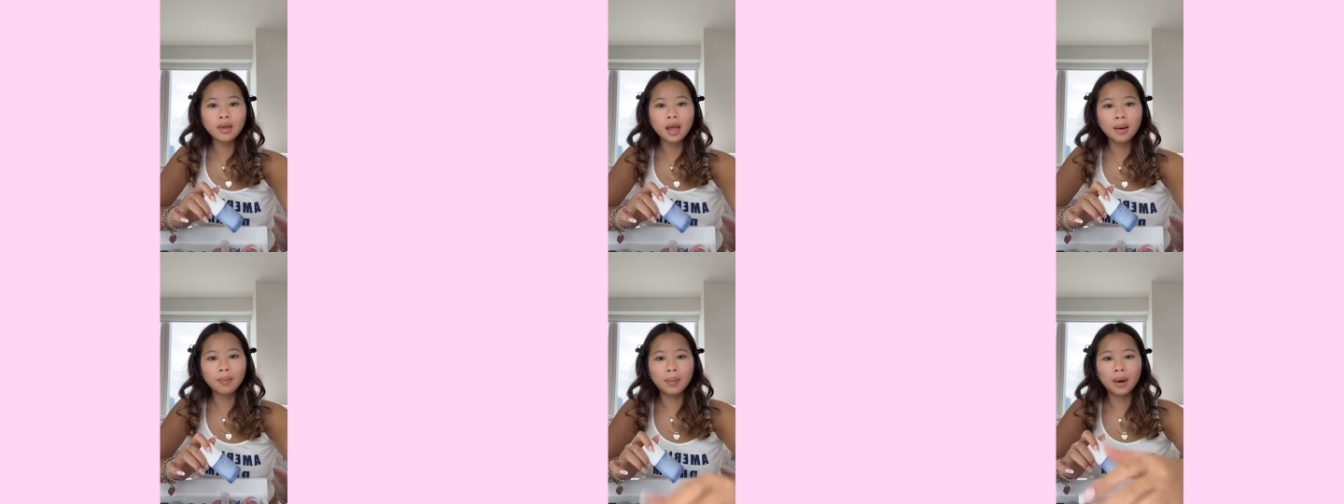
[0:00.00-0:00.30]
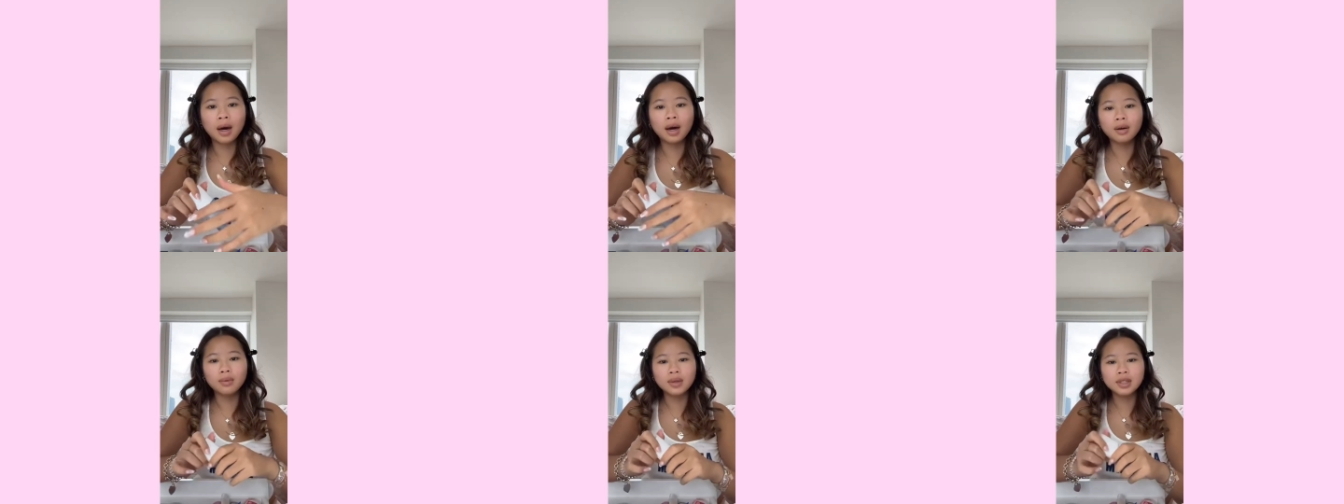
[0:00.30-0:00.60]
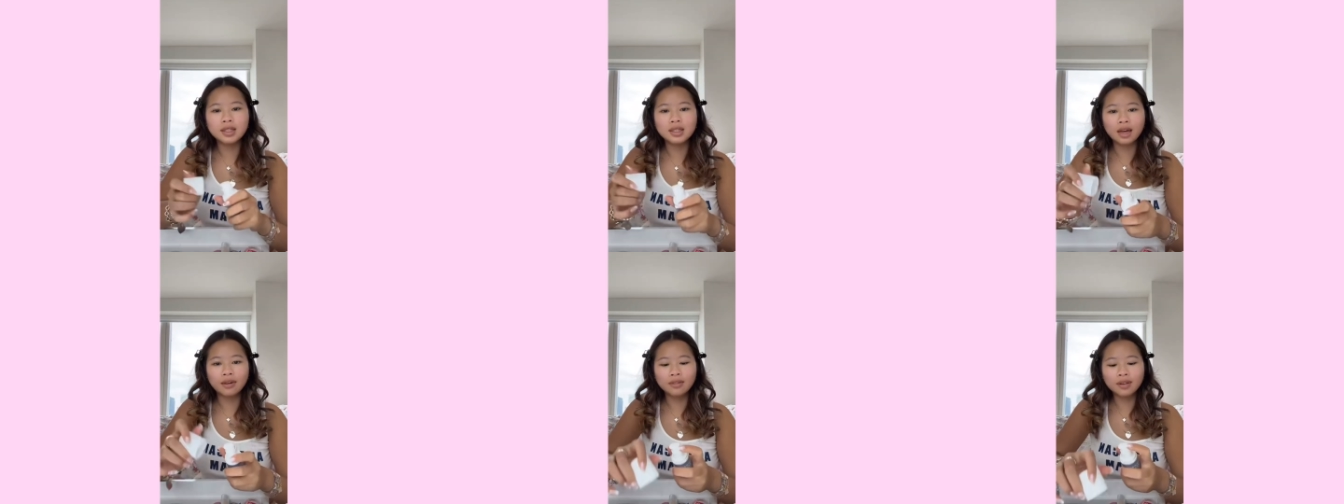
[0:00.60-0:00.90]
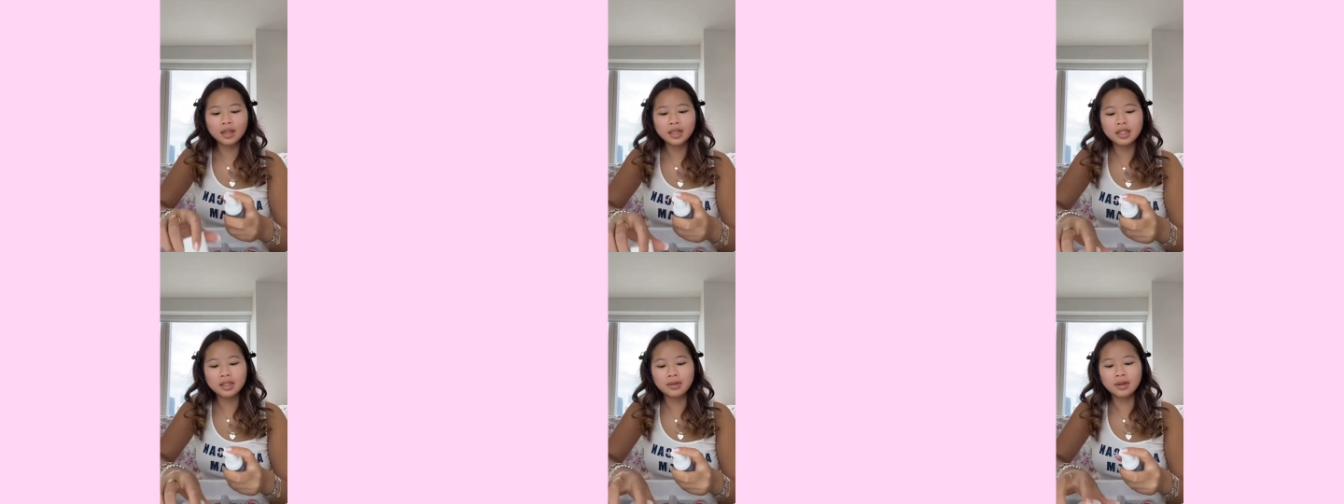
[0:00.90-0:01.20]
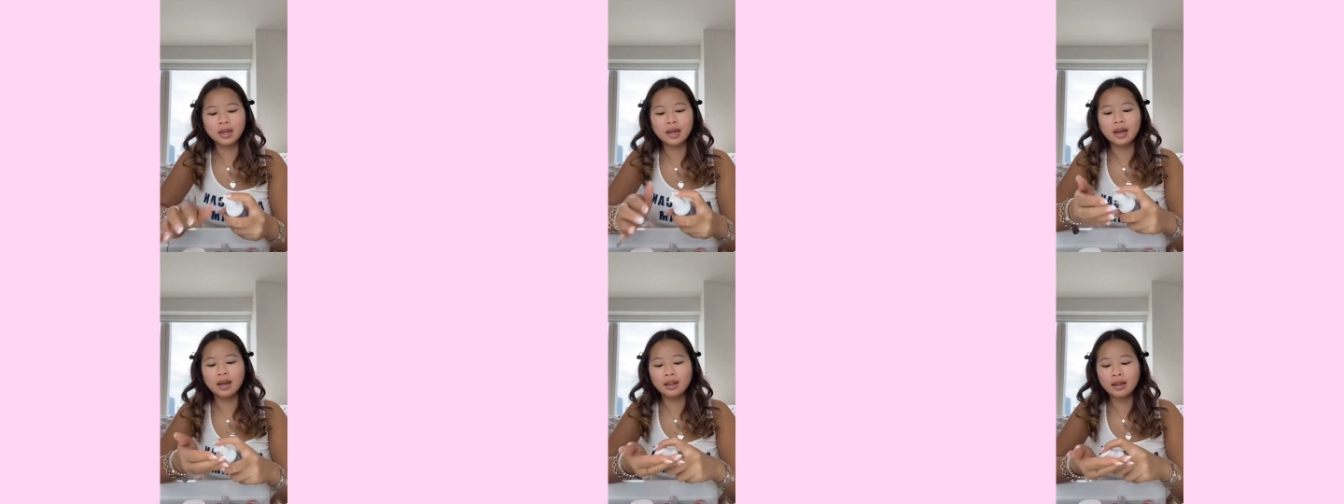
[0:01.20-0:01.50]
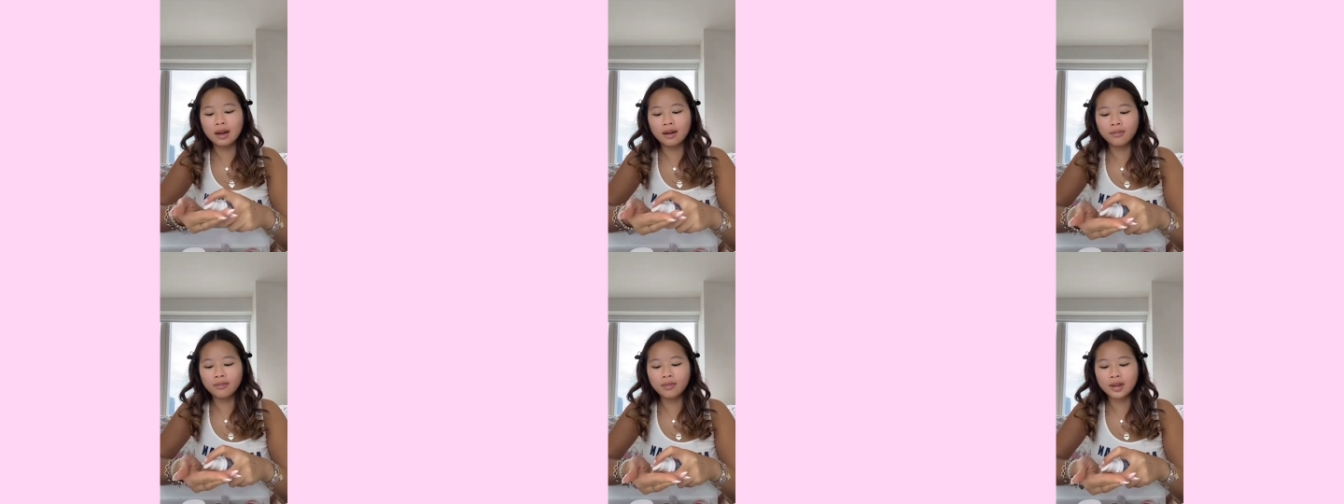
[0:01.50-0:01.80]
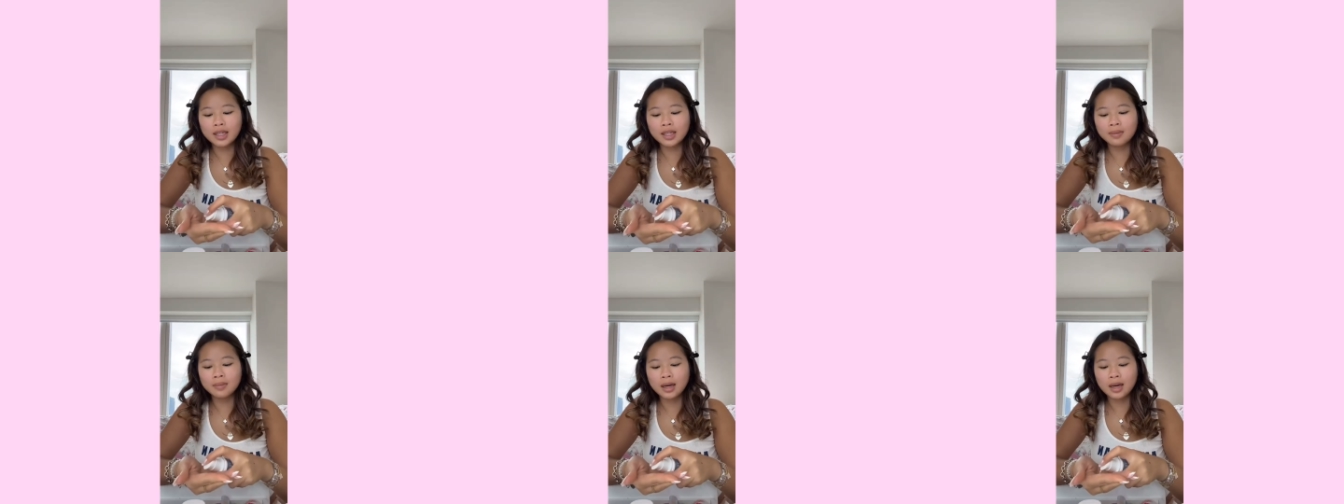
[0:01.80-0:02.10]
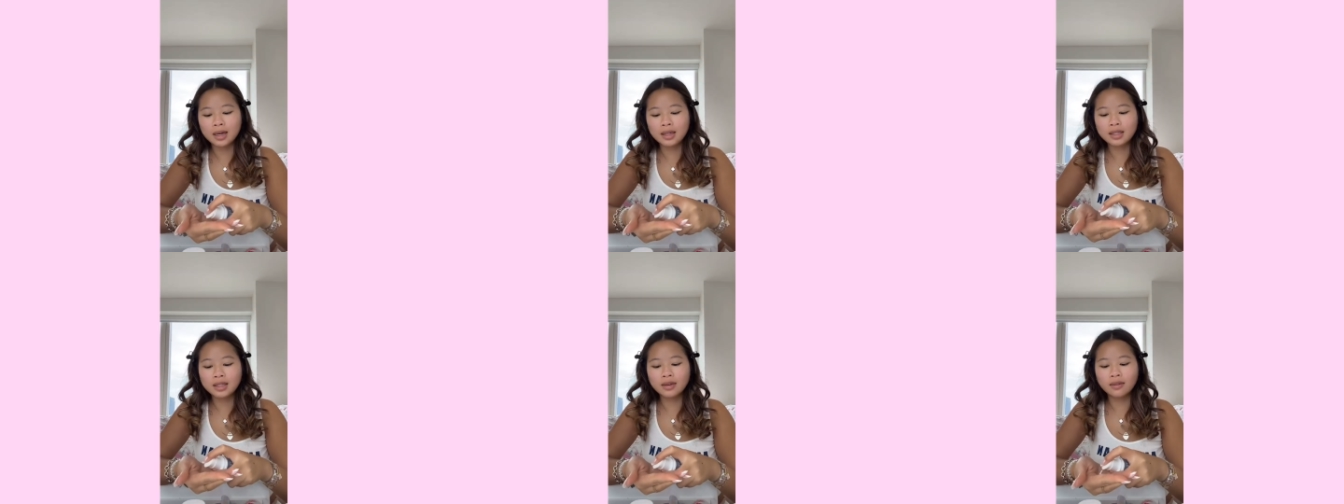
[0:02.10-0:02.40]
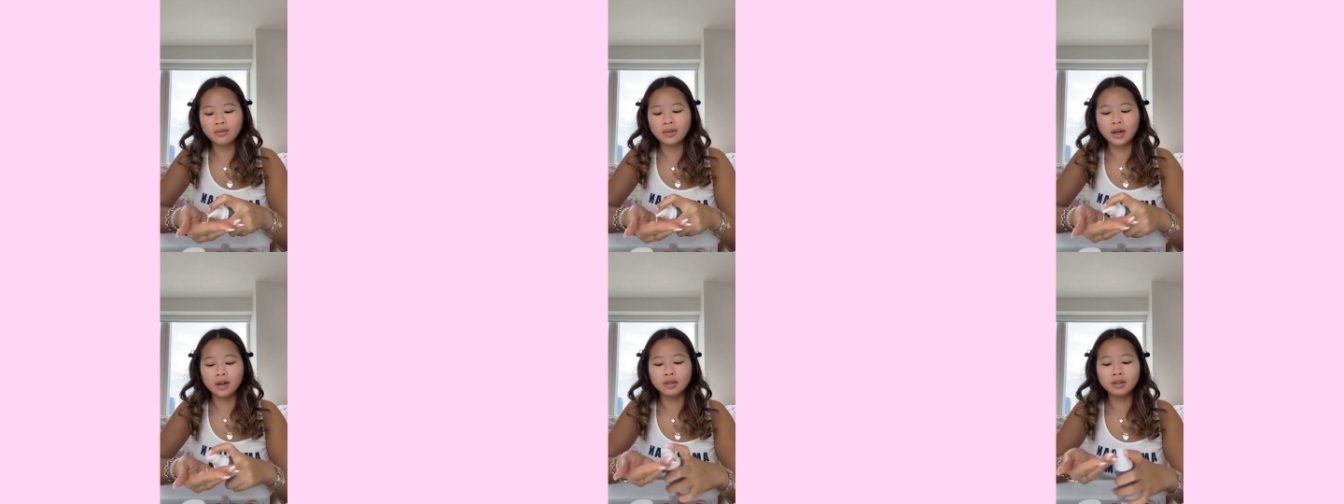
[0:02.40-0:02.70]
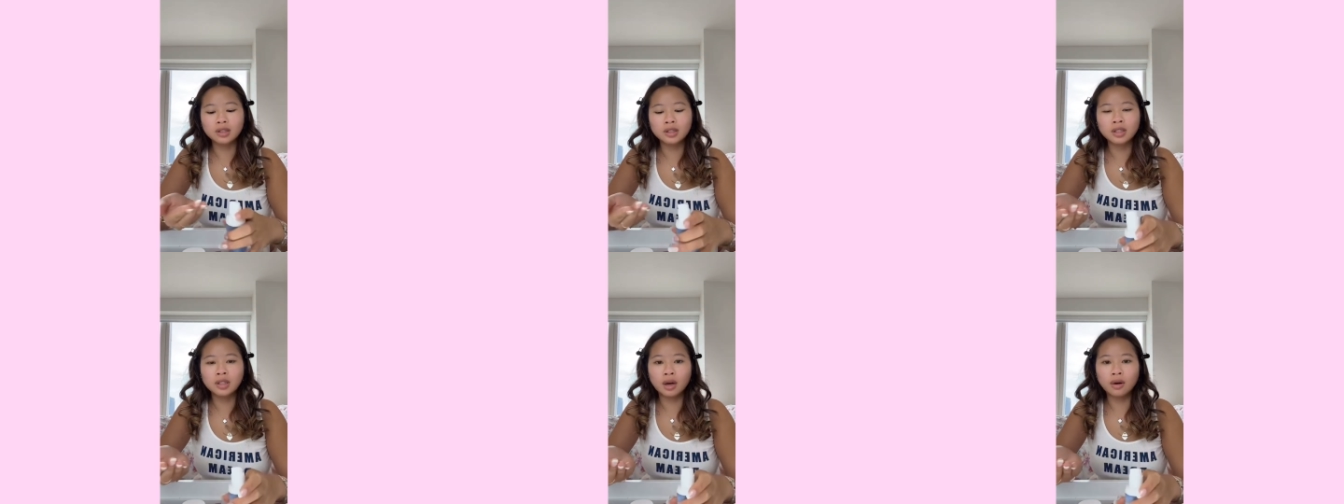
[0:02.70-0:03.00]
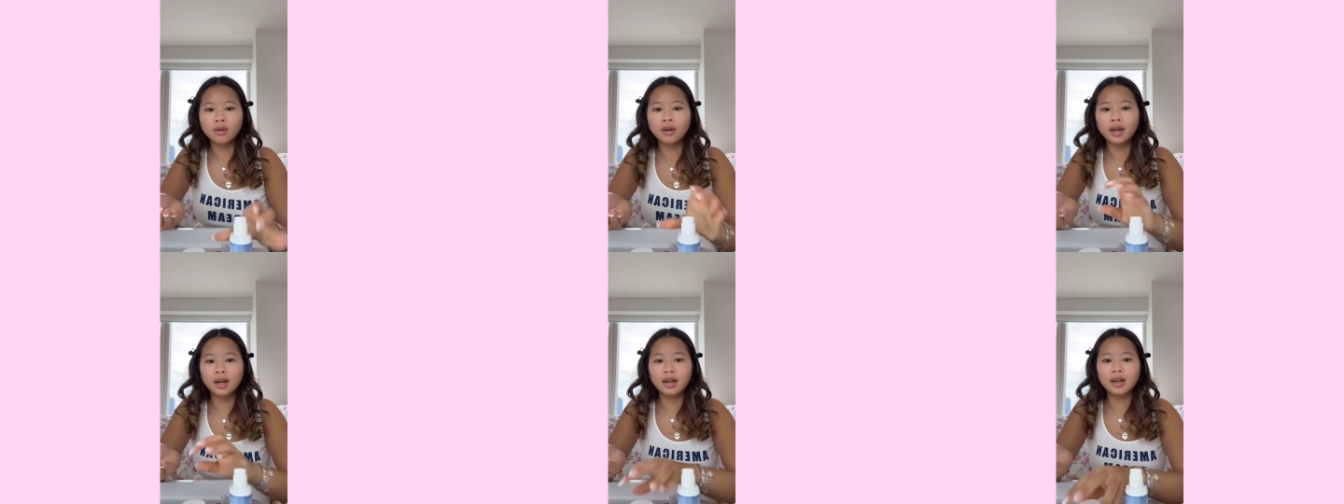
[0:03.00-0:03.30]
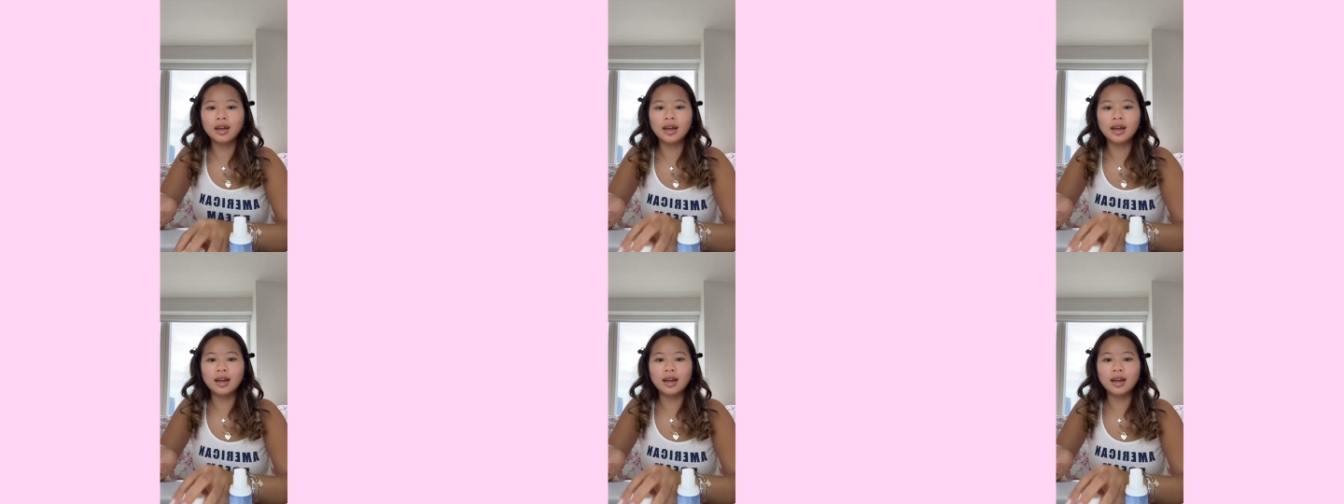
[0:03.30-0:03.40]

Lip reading: But would definitely do it again. That face mask felt so good.